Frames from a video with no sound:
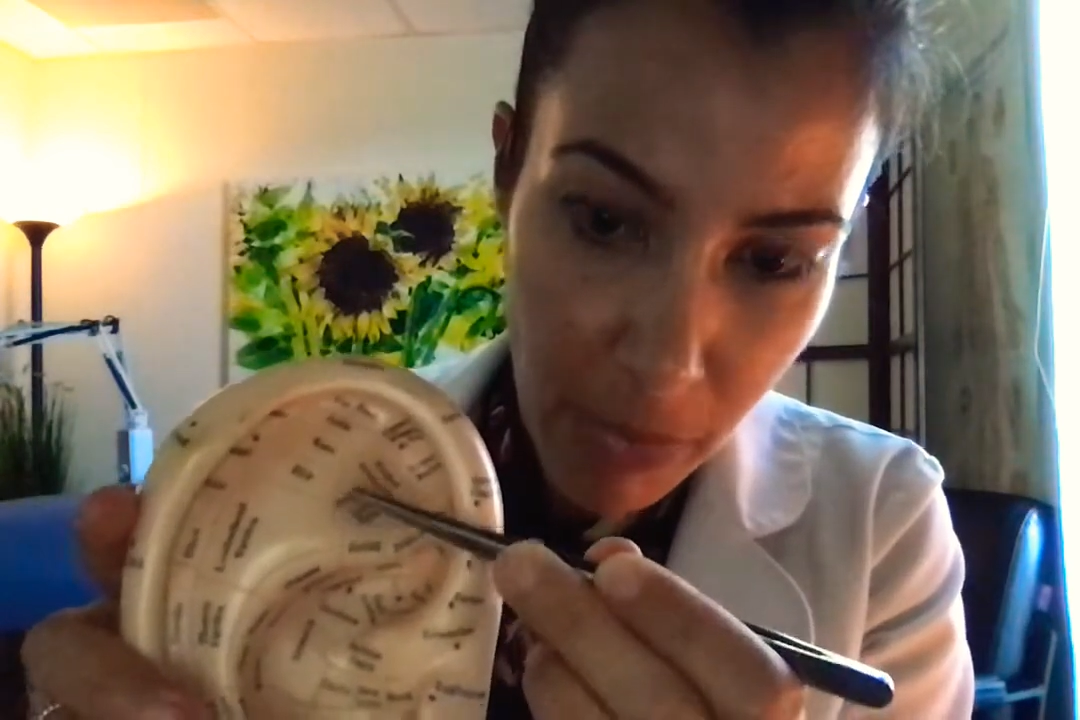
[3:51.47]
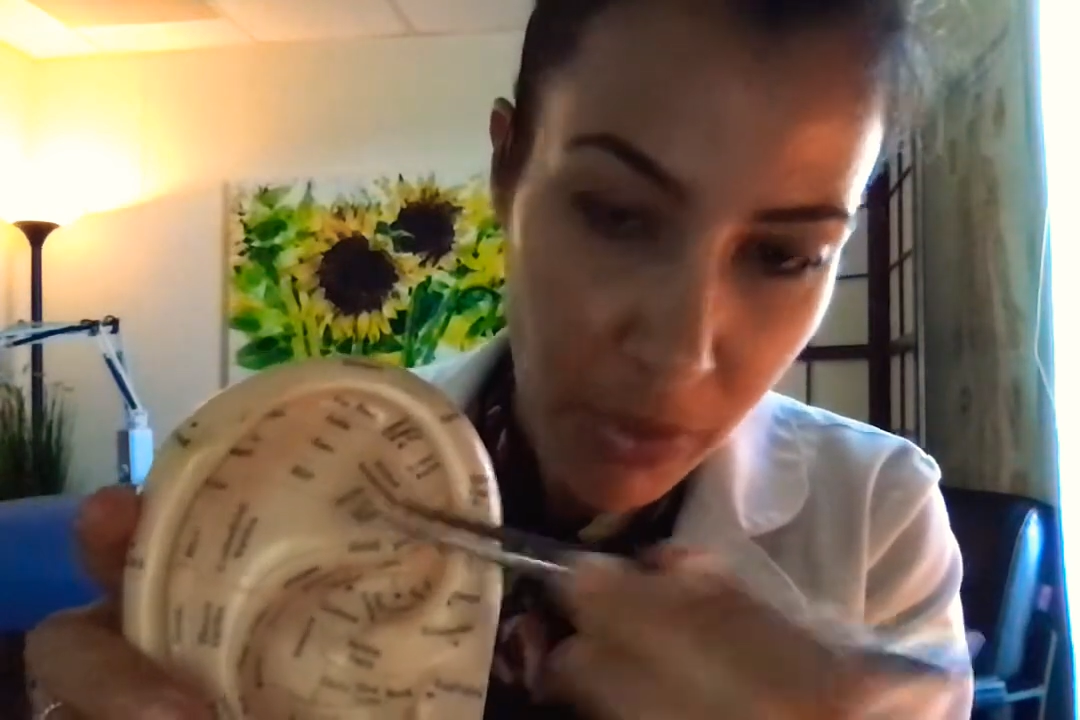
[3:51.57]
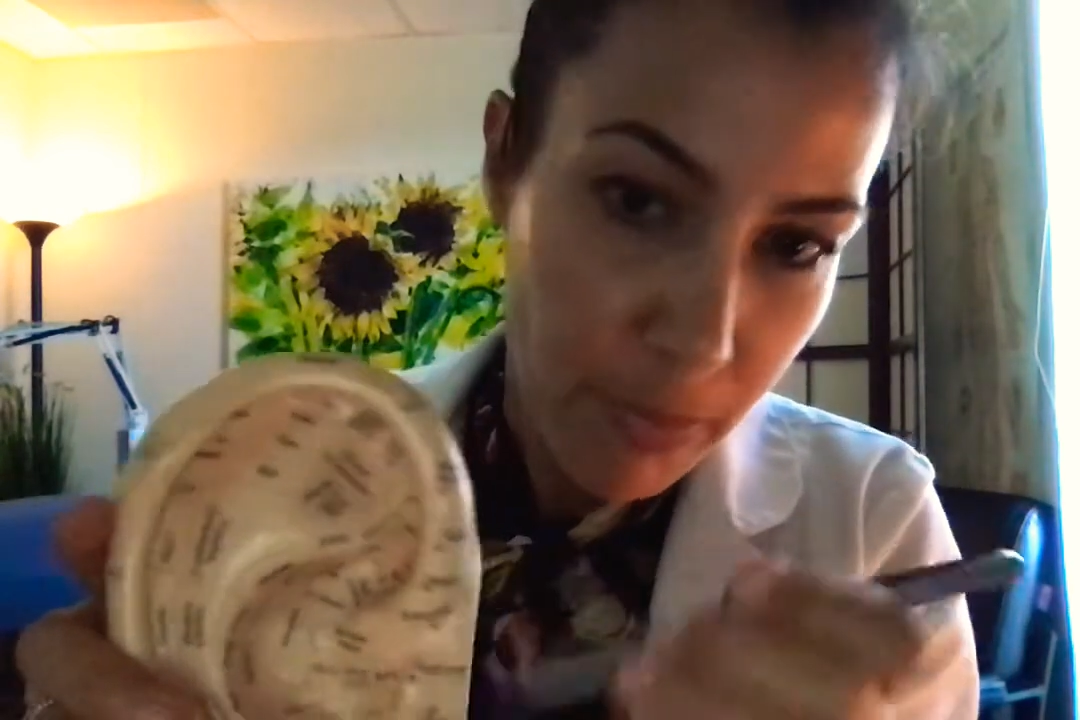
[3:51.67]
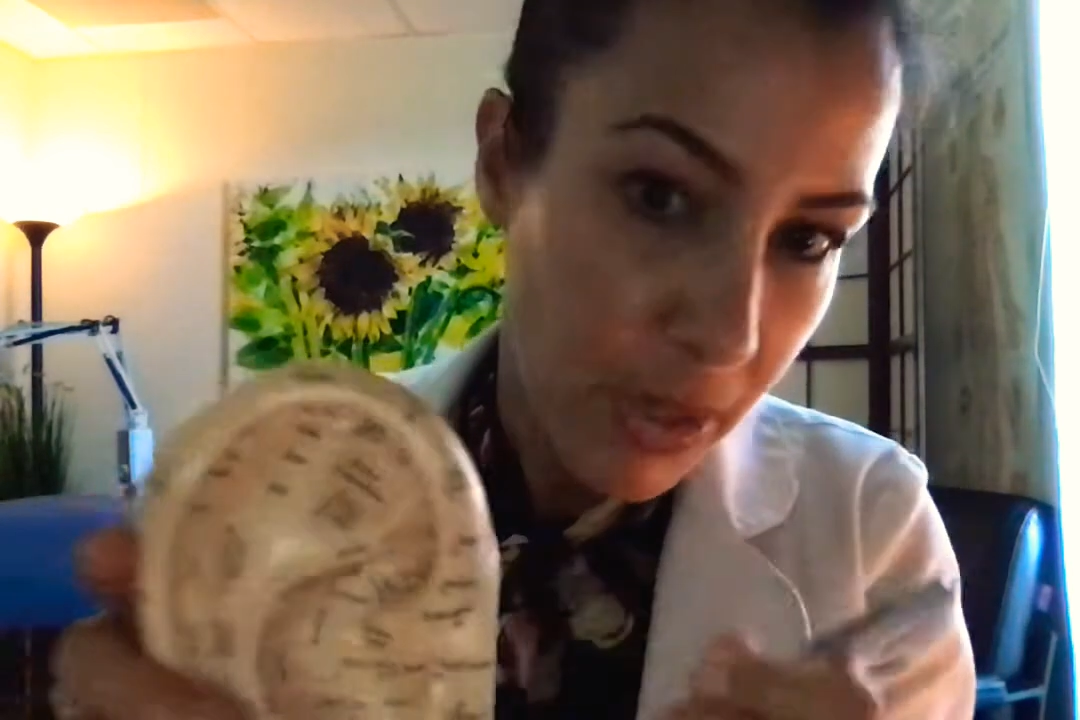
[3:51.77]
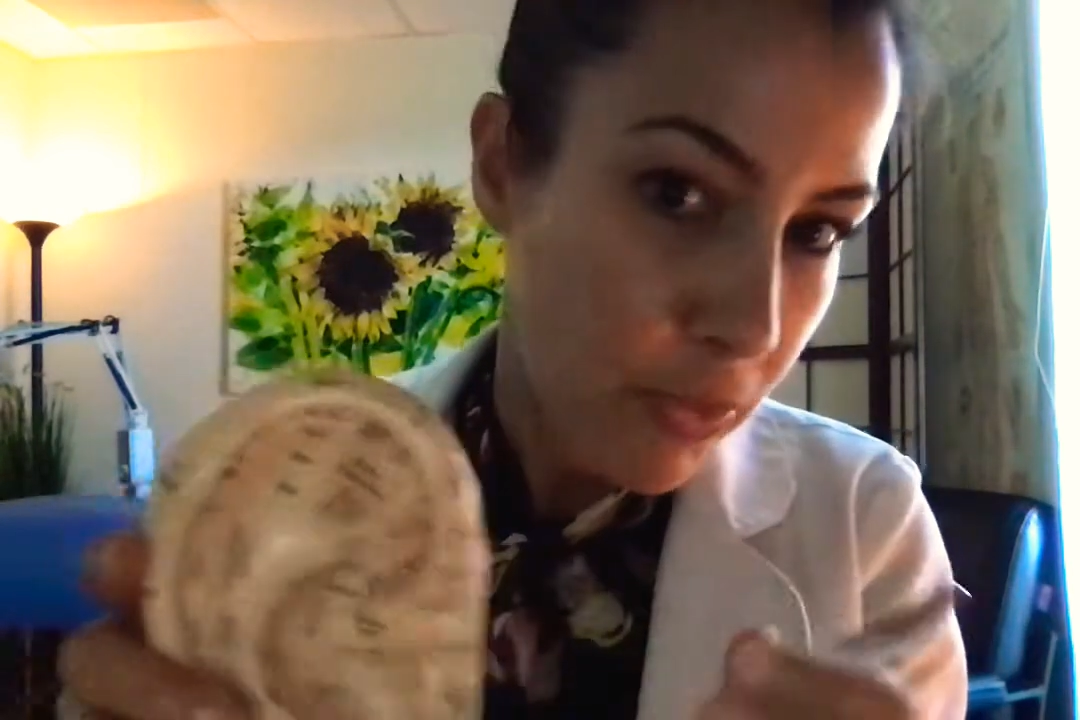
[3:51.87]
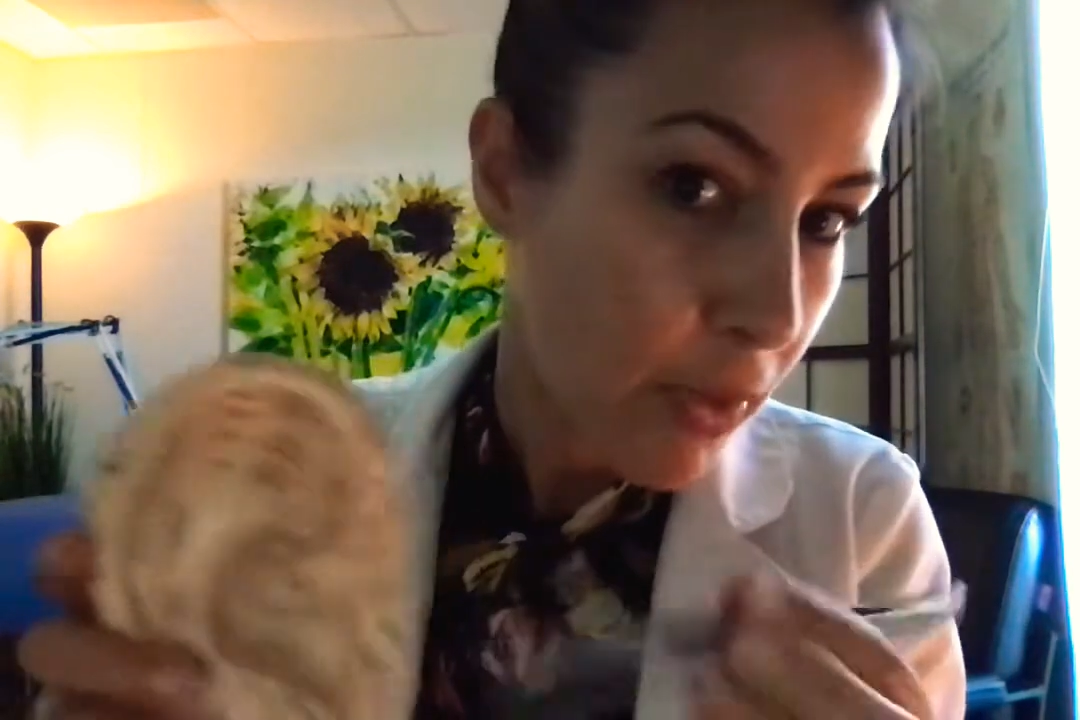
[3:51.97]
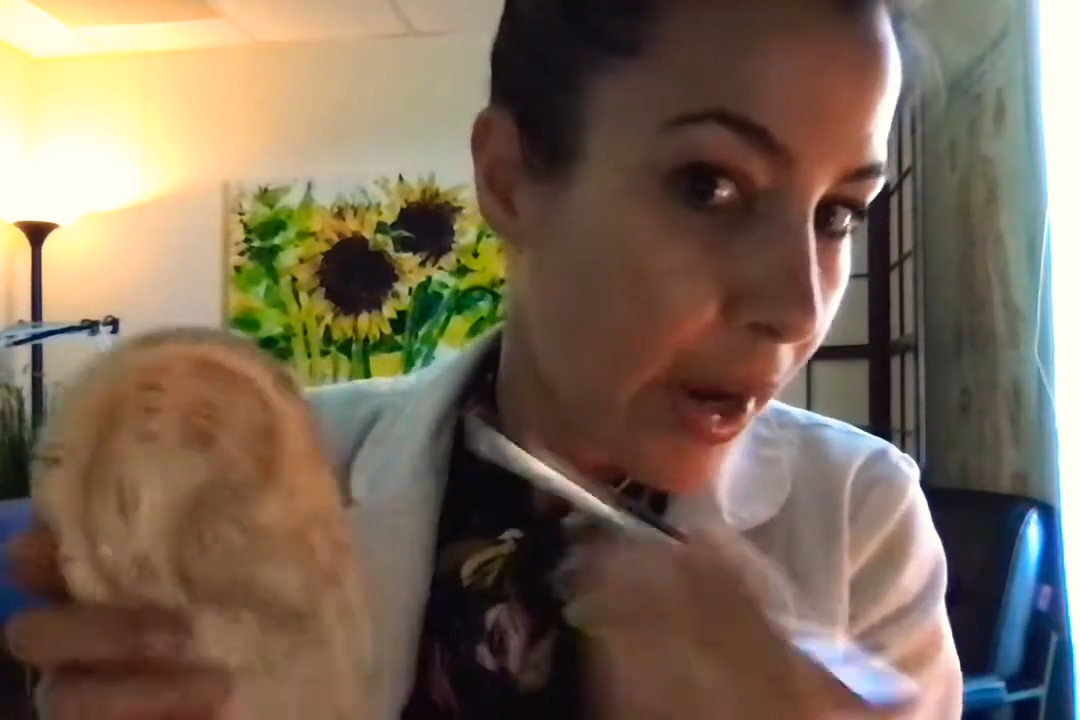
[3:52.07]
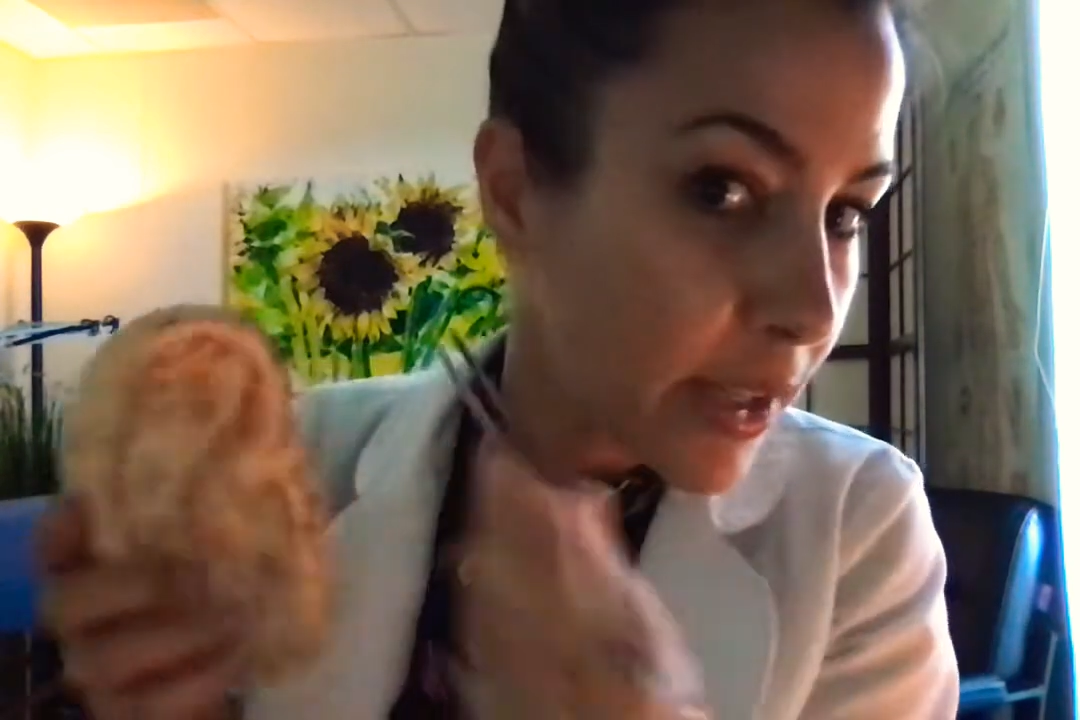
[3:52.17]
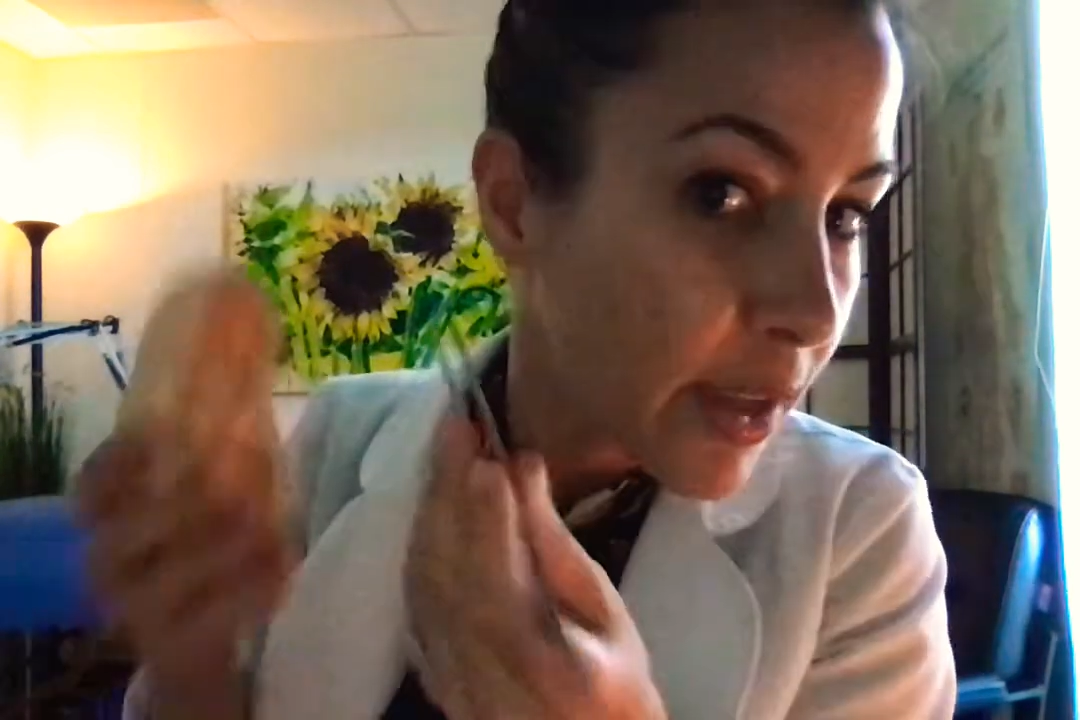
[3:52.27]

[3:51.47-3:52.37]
would be right